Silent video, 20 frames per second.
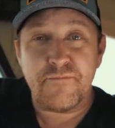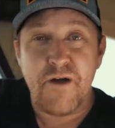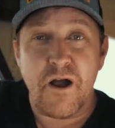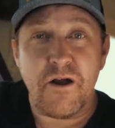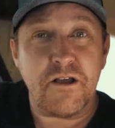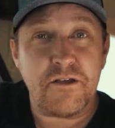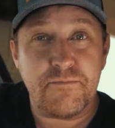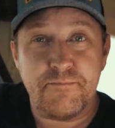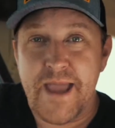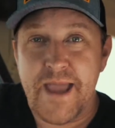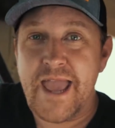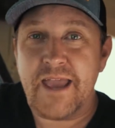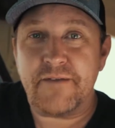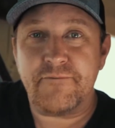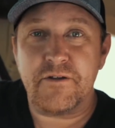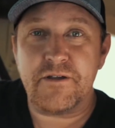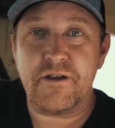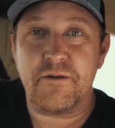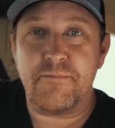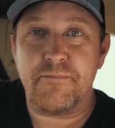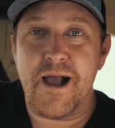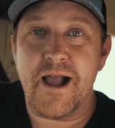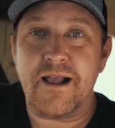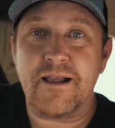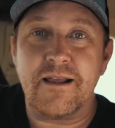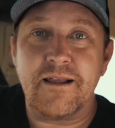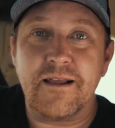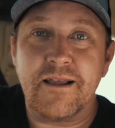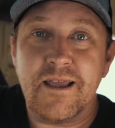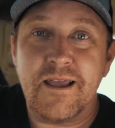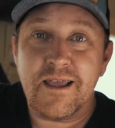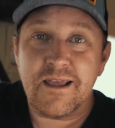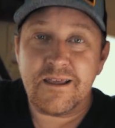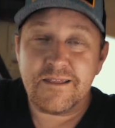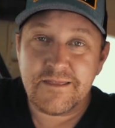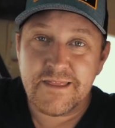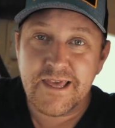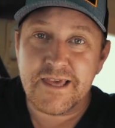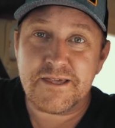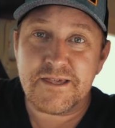far as bang for your buck,
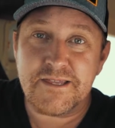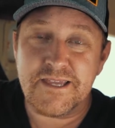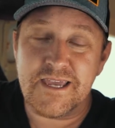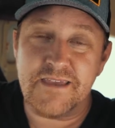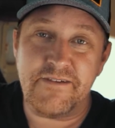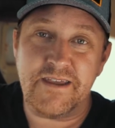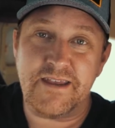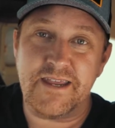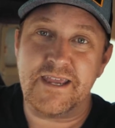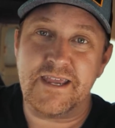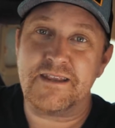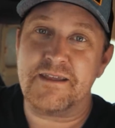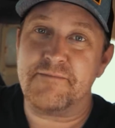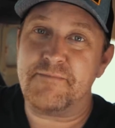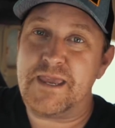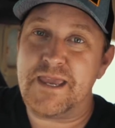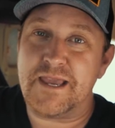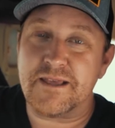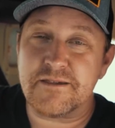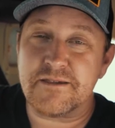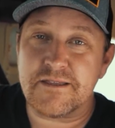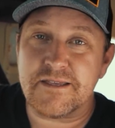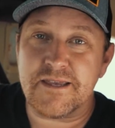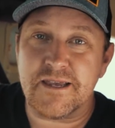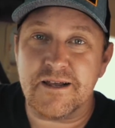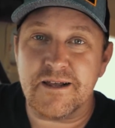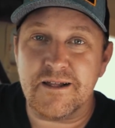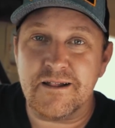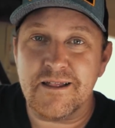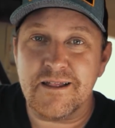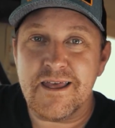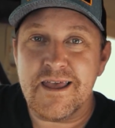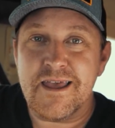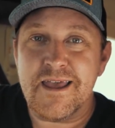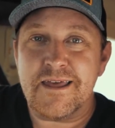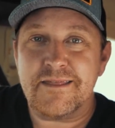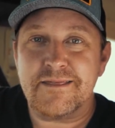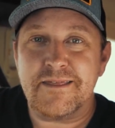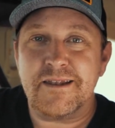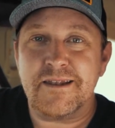this D V D to me is still
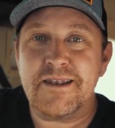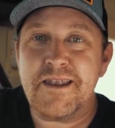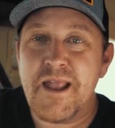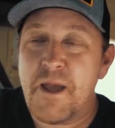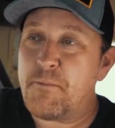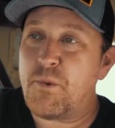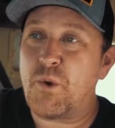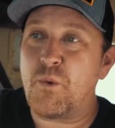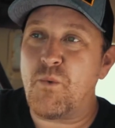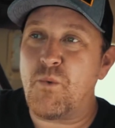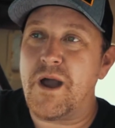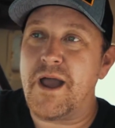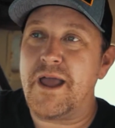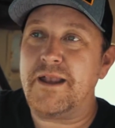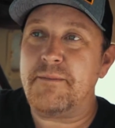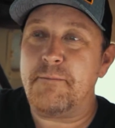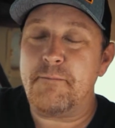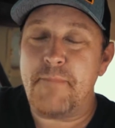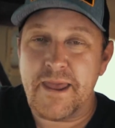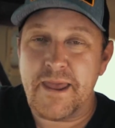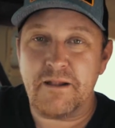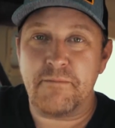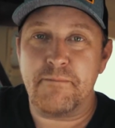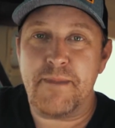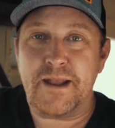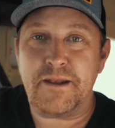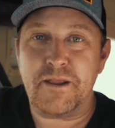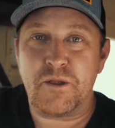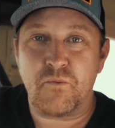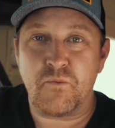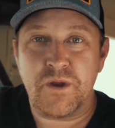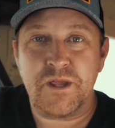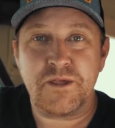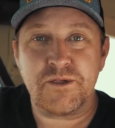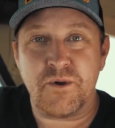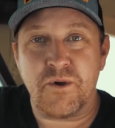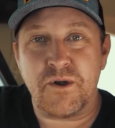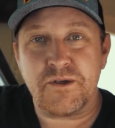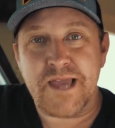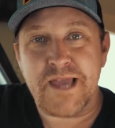the number one metal bending
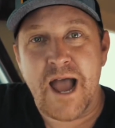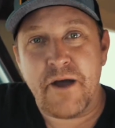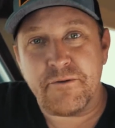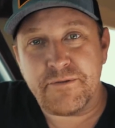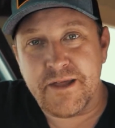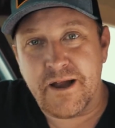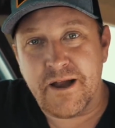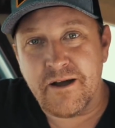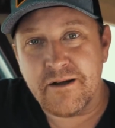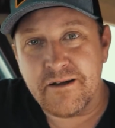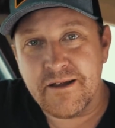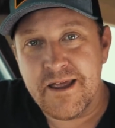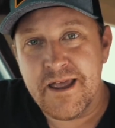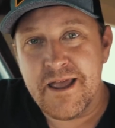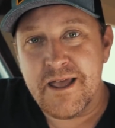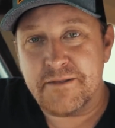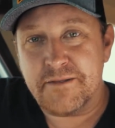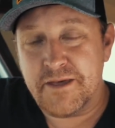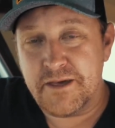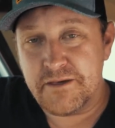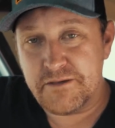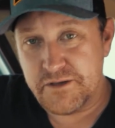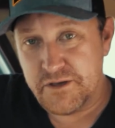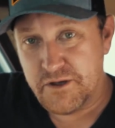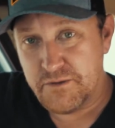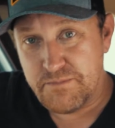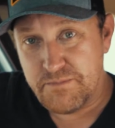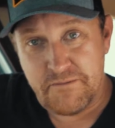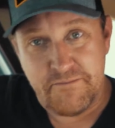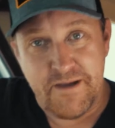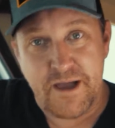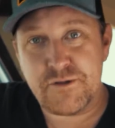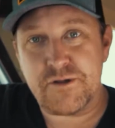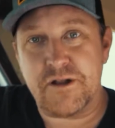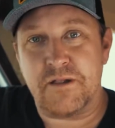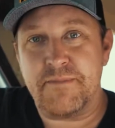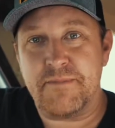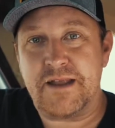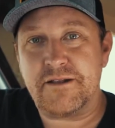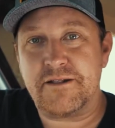resource out there. These two
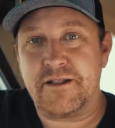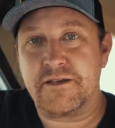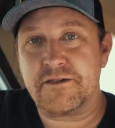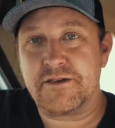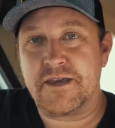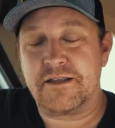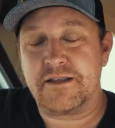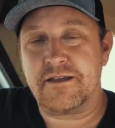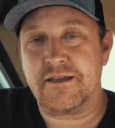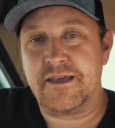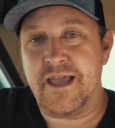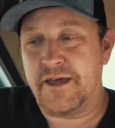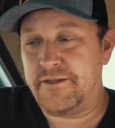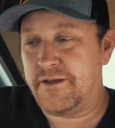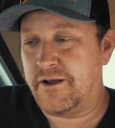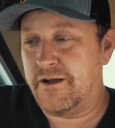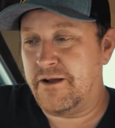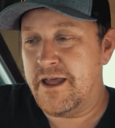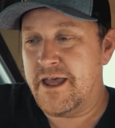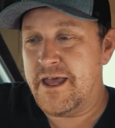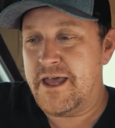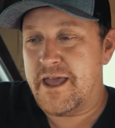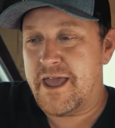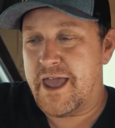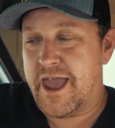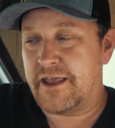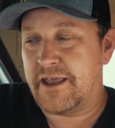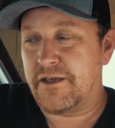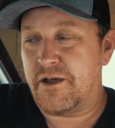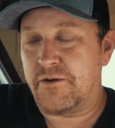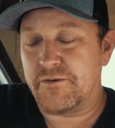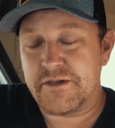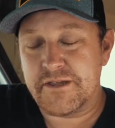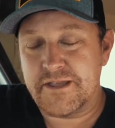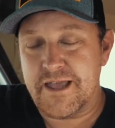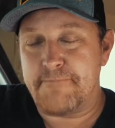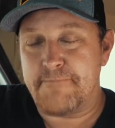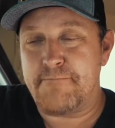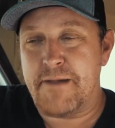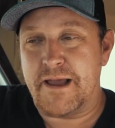professional metalists get together and go
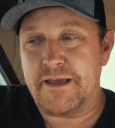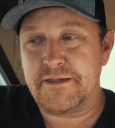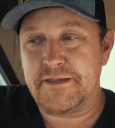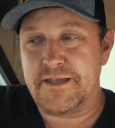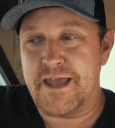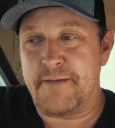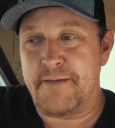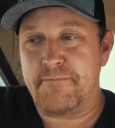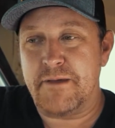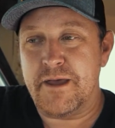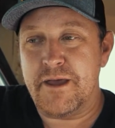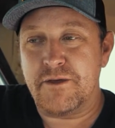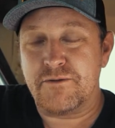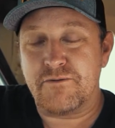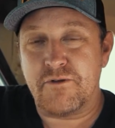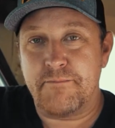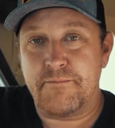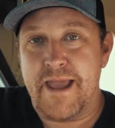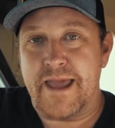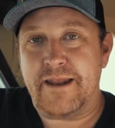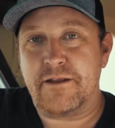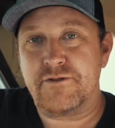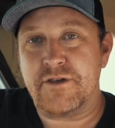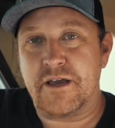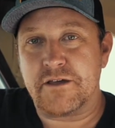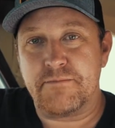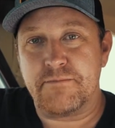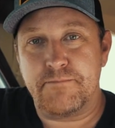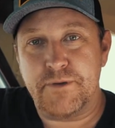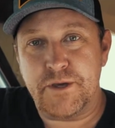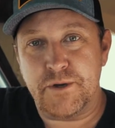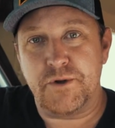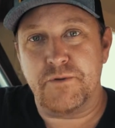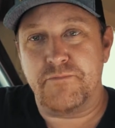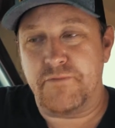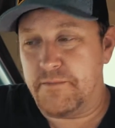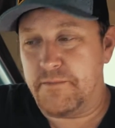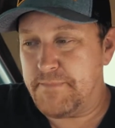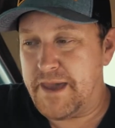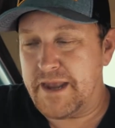step by step through Banachek's
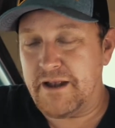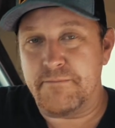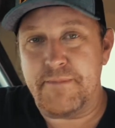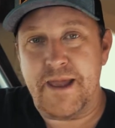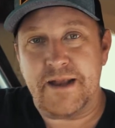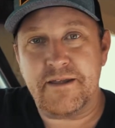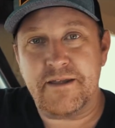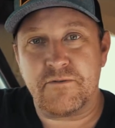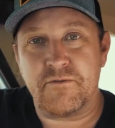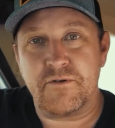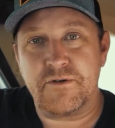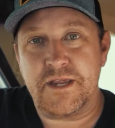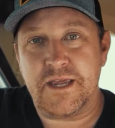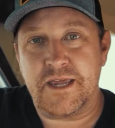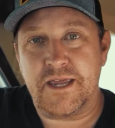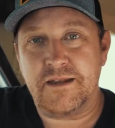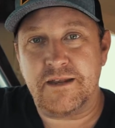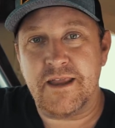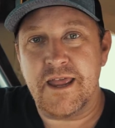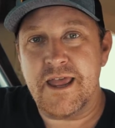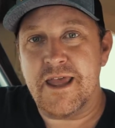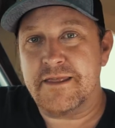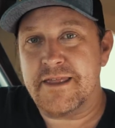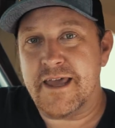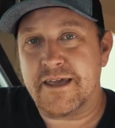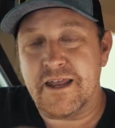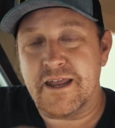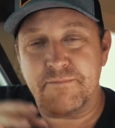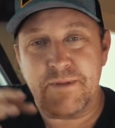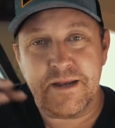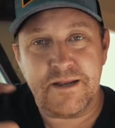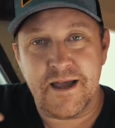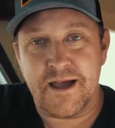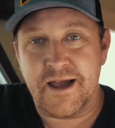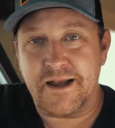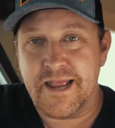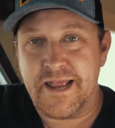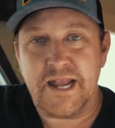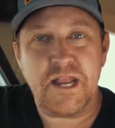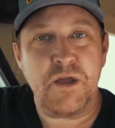beautiful metal bending routine that can be
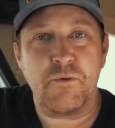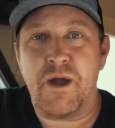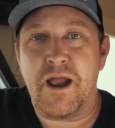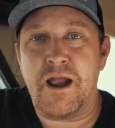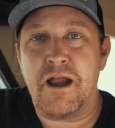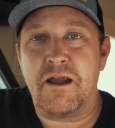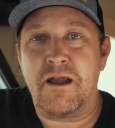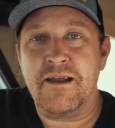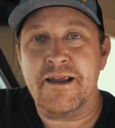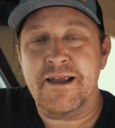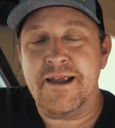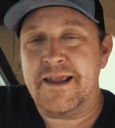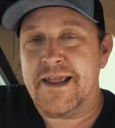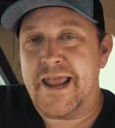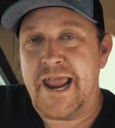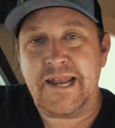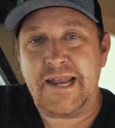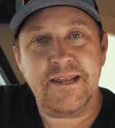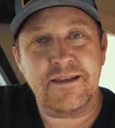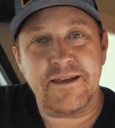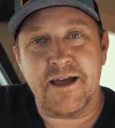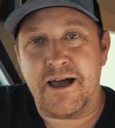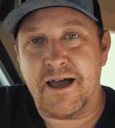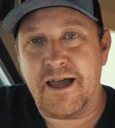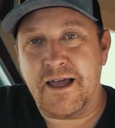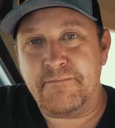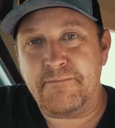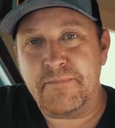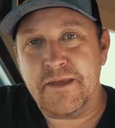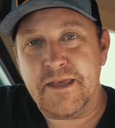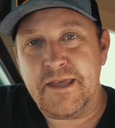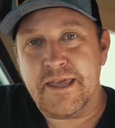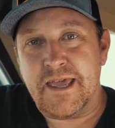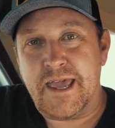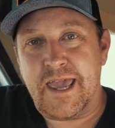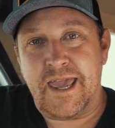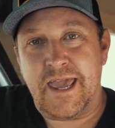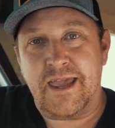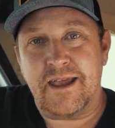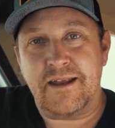done anywhere, anytime,
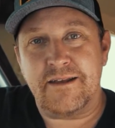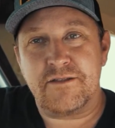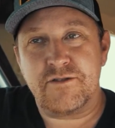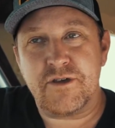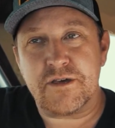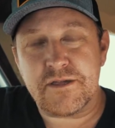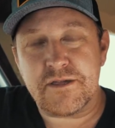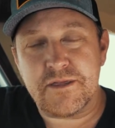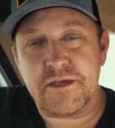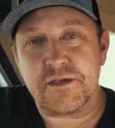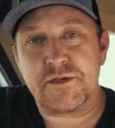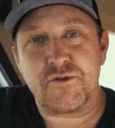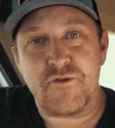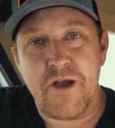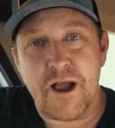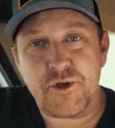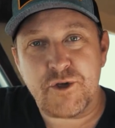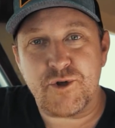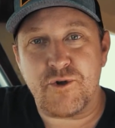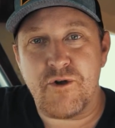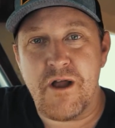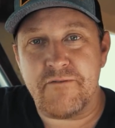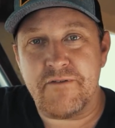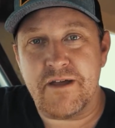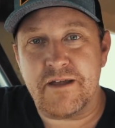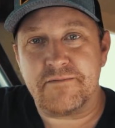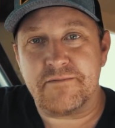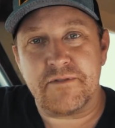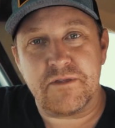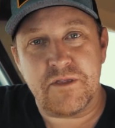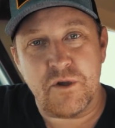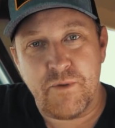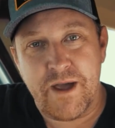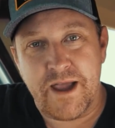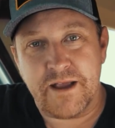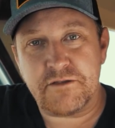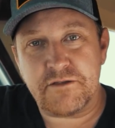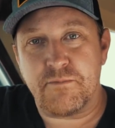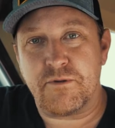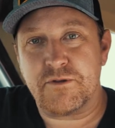and just the structure of it, the way
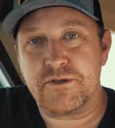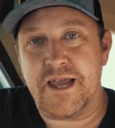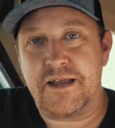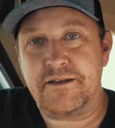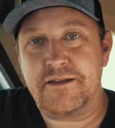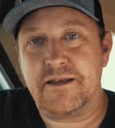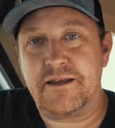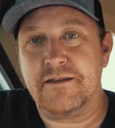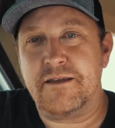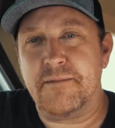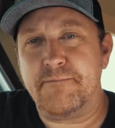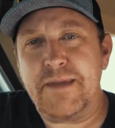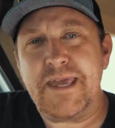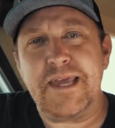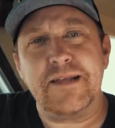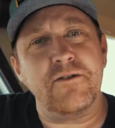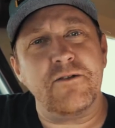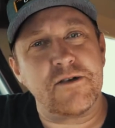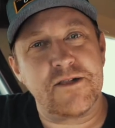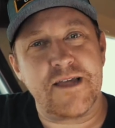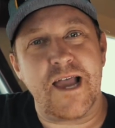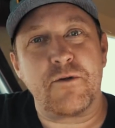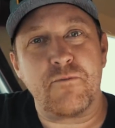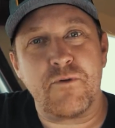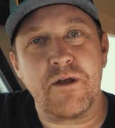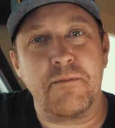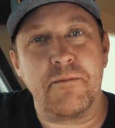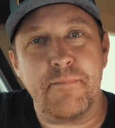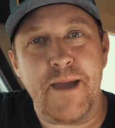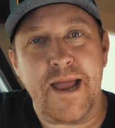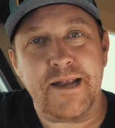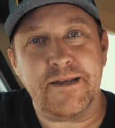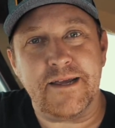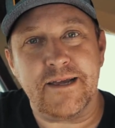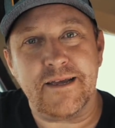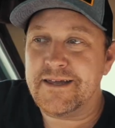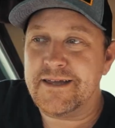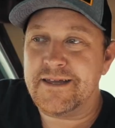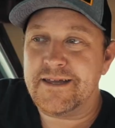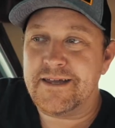it's presented, to me looks like real
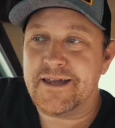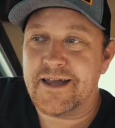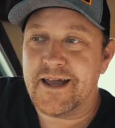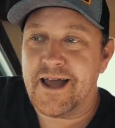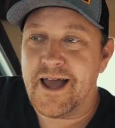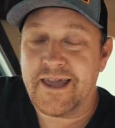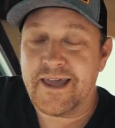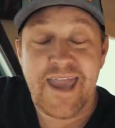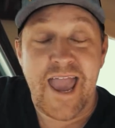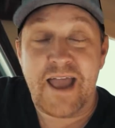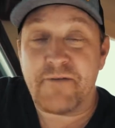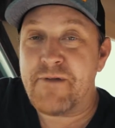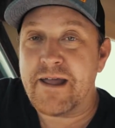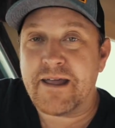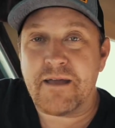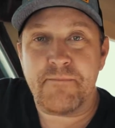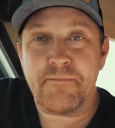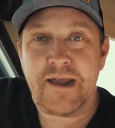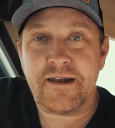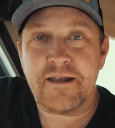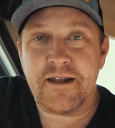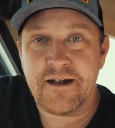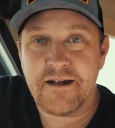bending. I can't recommend it